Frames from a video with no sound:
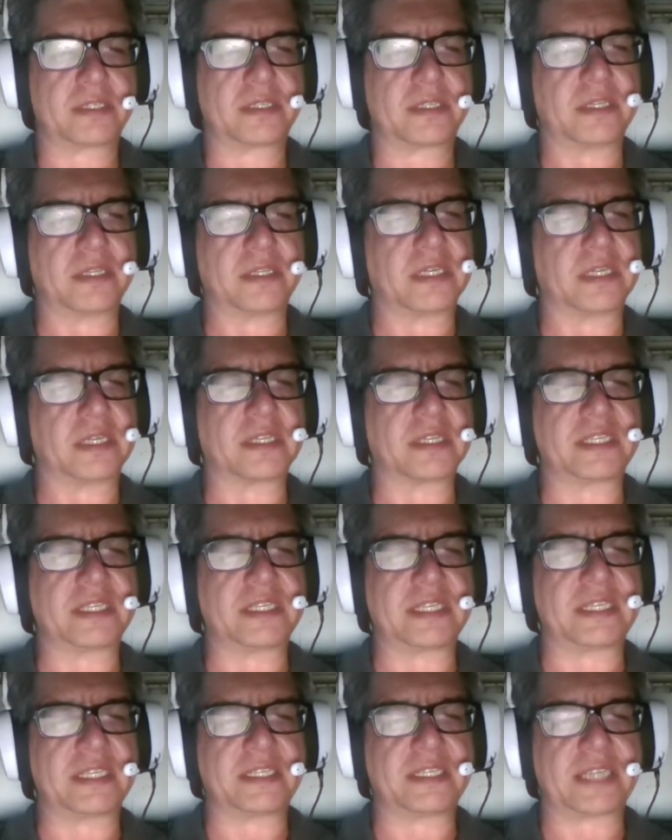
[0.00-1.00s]
little
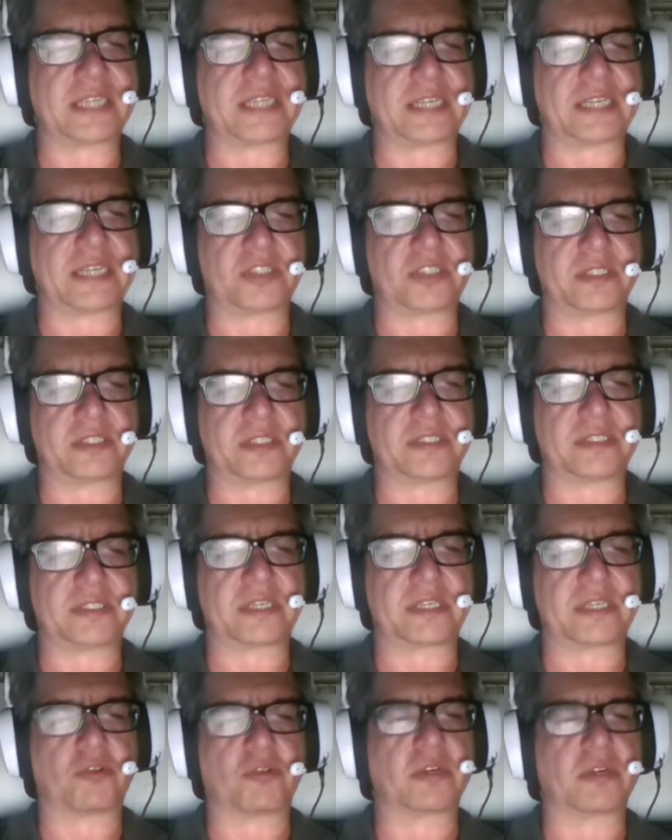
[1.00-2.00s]
indentations
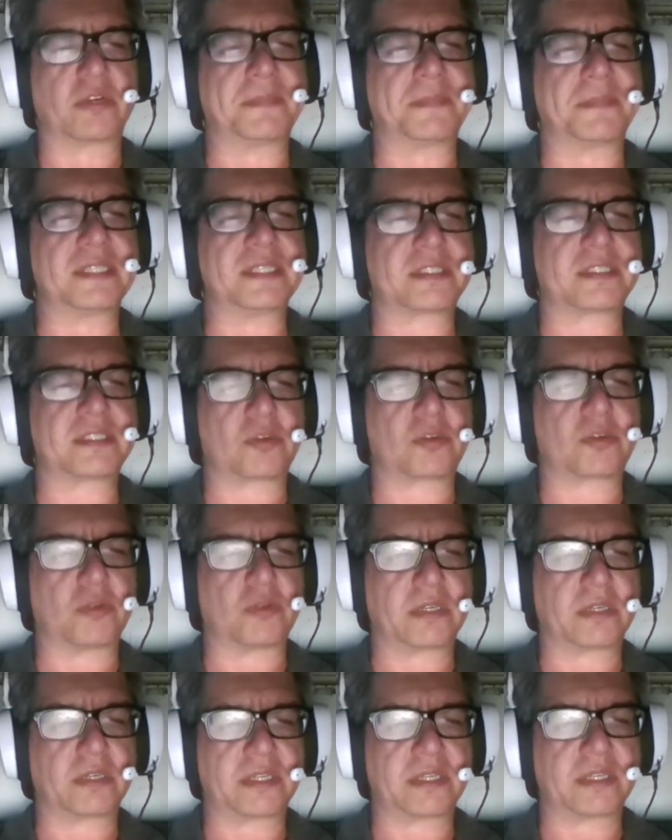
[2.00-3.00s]
and ornaments
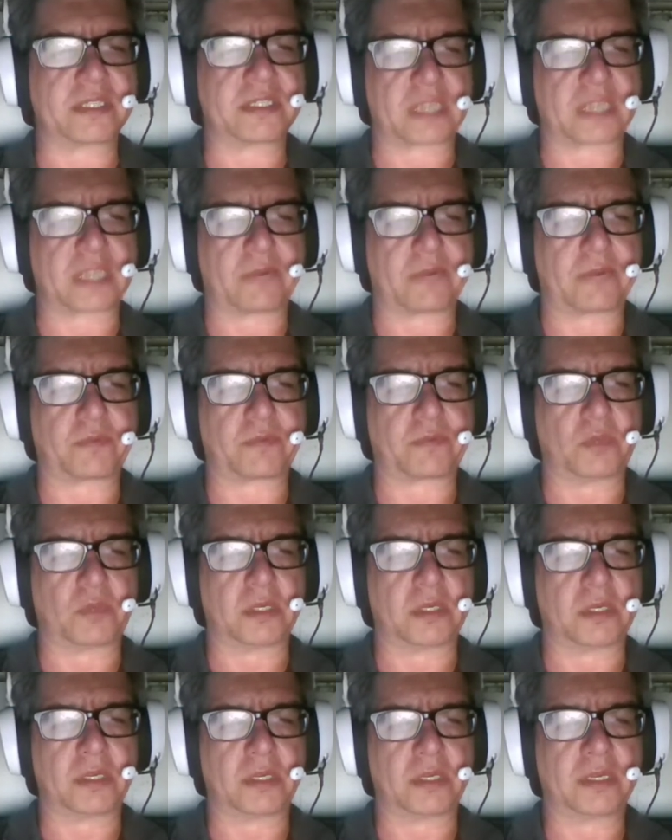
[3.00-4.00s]
scored in the soft
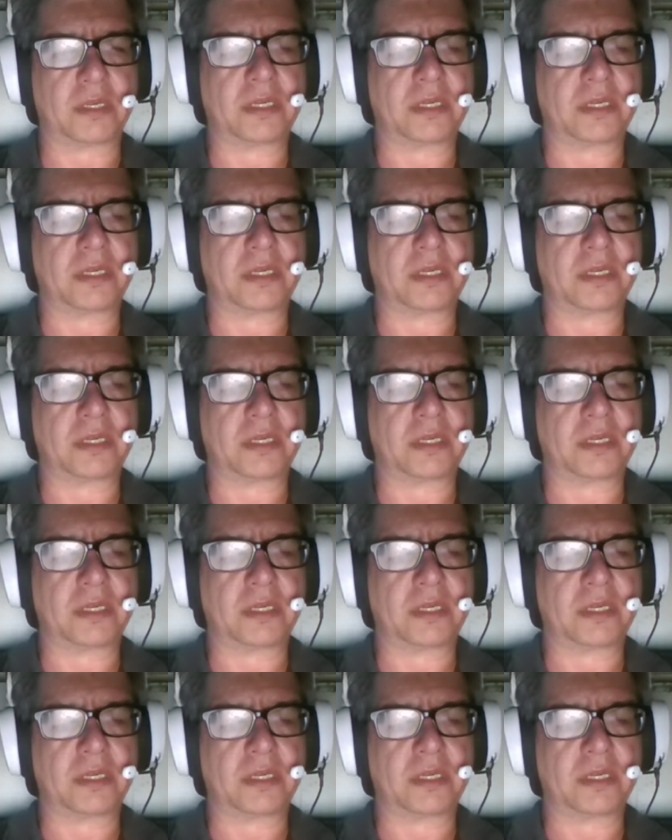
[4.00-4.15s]
wood.